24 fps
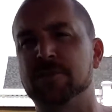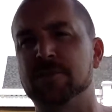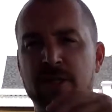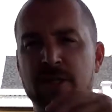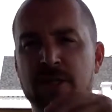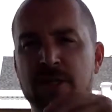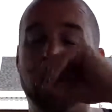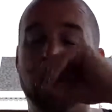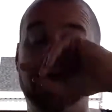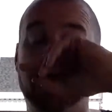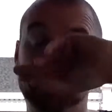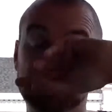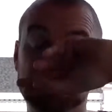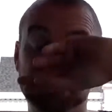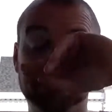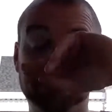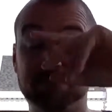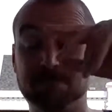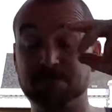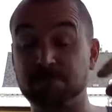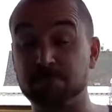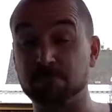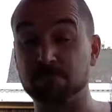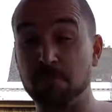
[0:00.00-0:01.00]
So
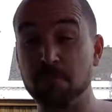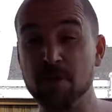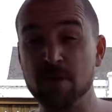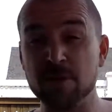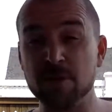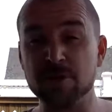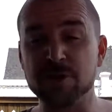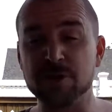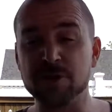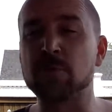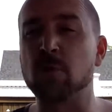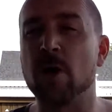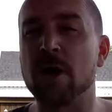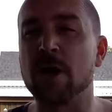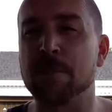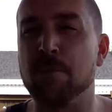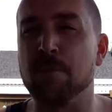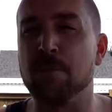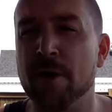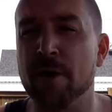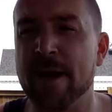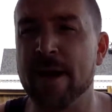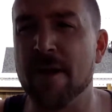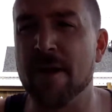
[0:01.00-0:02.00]
just want to
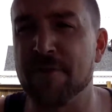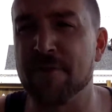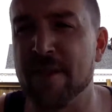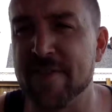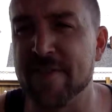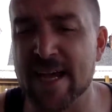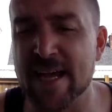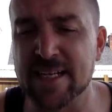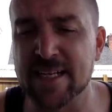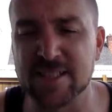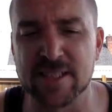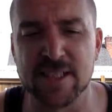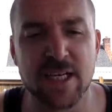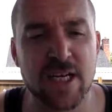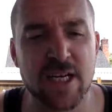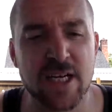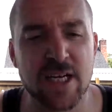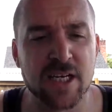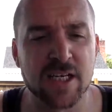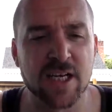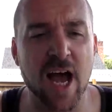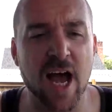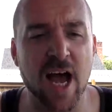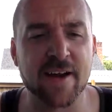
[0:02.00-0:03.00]
point out that that's
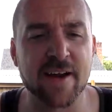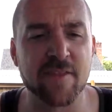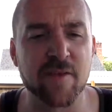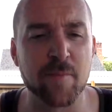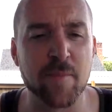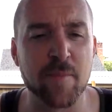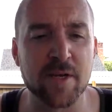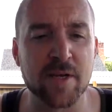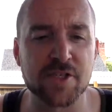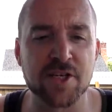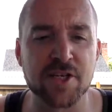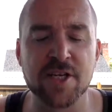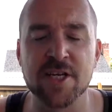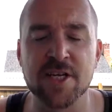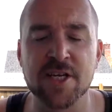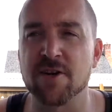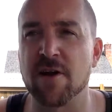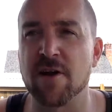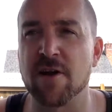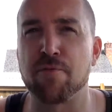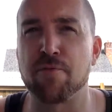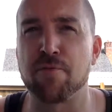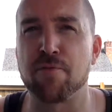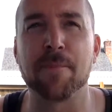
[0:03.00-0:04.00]
kind of the mission here
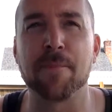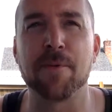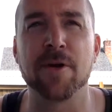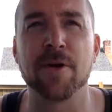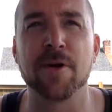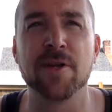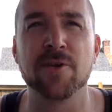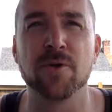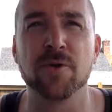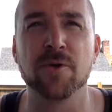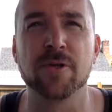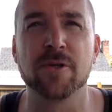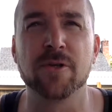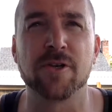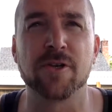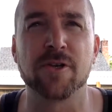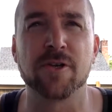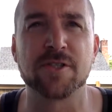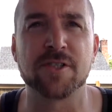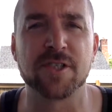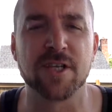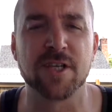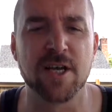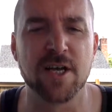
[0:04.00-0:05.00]
at Property
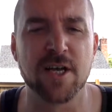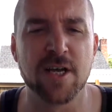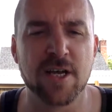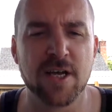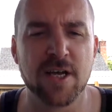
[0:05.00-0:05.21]
Noodlers,